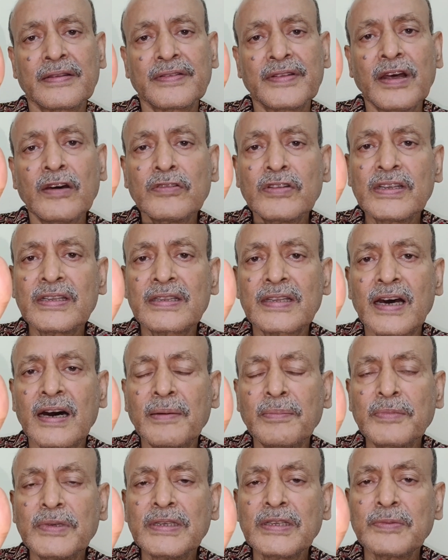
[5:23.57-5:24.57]
Now the
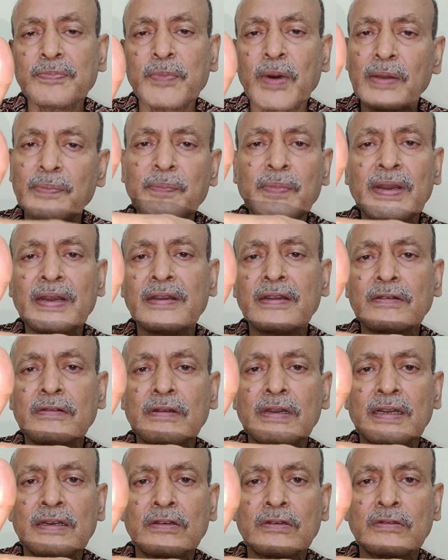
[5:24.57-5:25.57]
thumb is
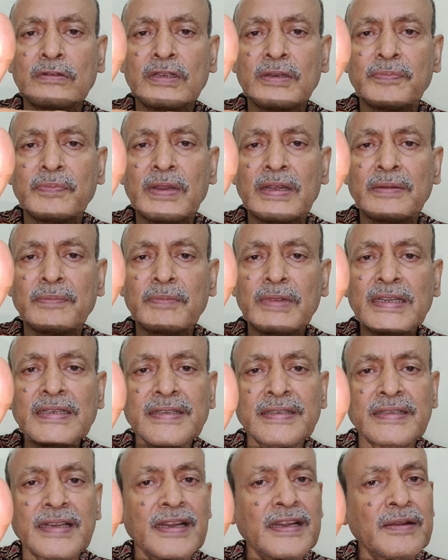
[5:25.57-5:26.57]
perpendicular to the plane,
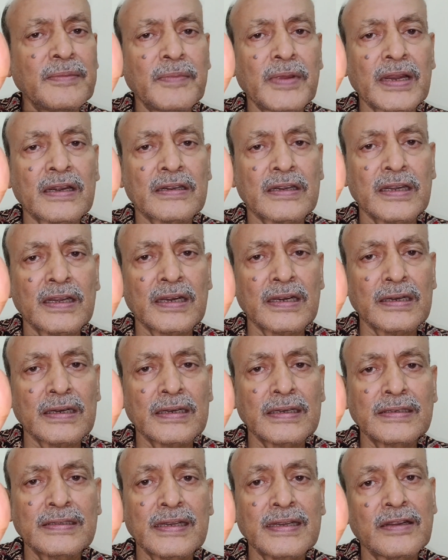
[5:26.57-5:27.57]
means n vector
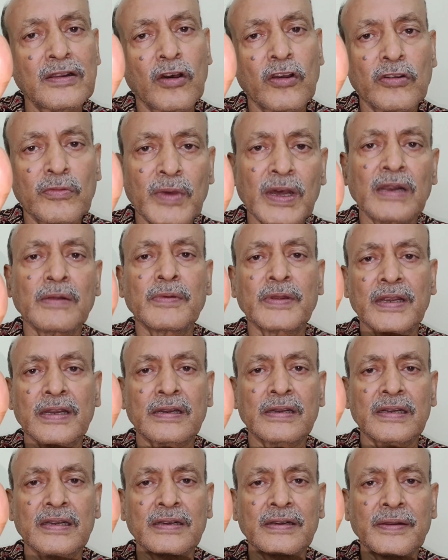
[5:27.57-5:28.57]
is a normal
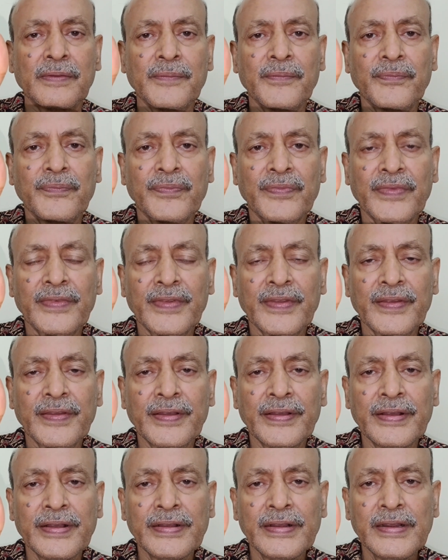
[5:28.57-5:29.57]
vector.
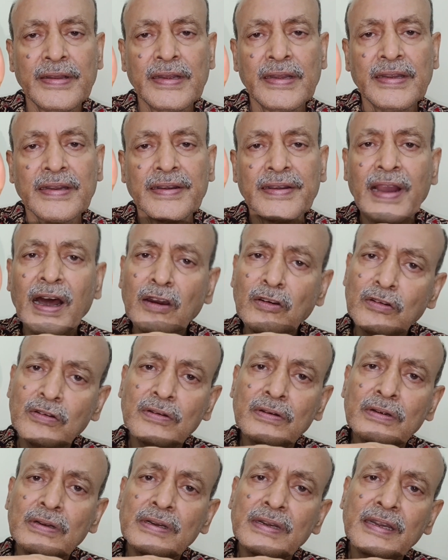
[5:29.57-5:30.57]
Now
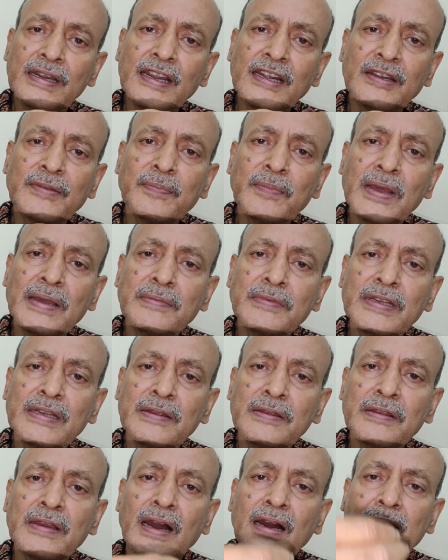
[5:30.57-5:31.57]
it may
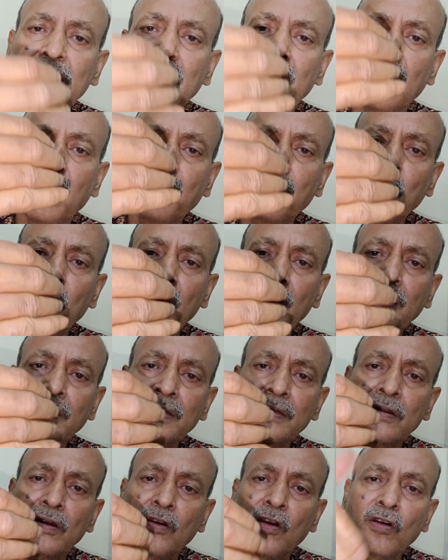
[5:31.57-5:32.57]
be
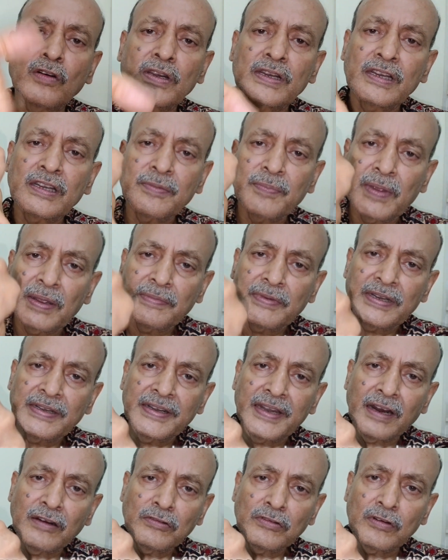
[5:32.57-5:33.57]
upward or it may be
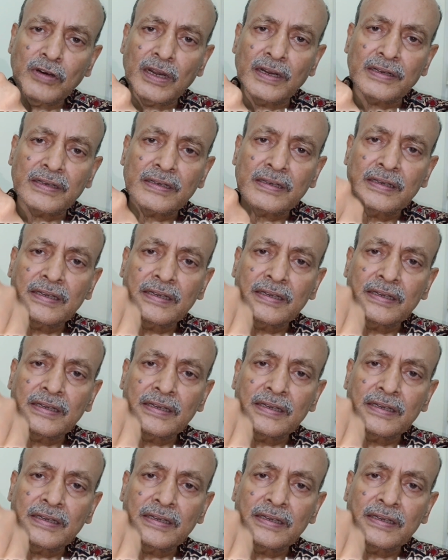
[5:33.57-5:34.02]
downward.